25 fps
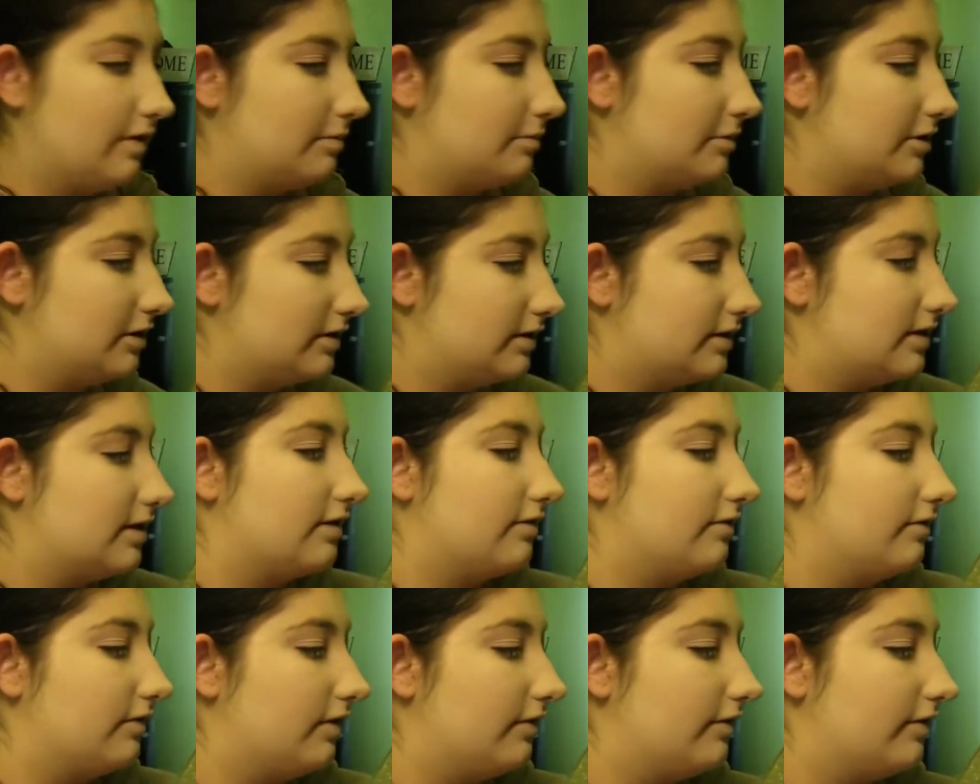I'm going to take
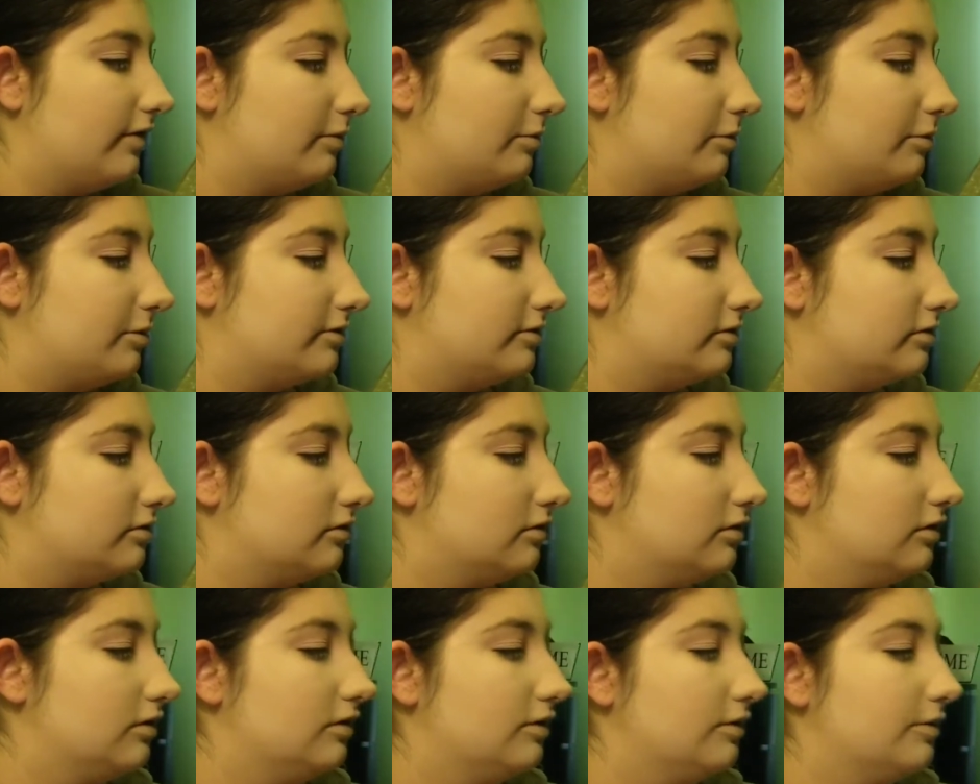
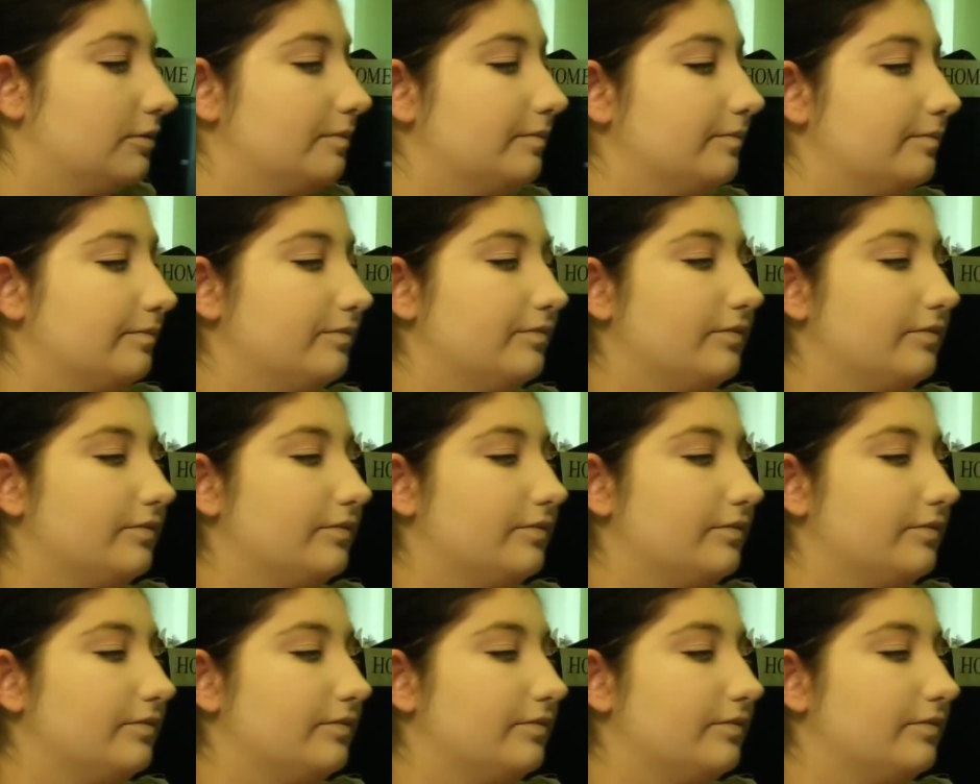a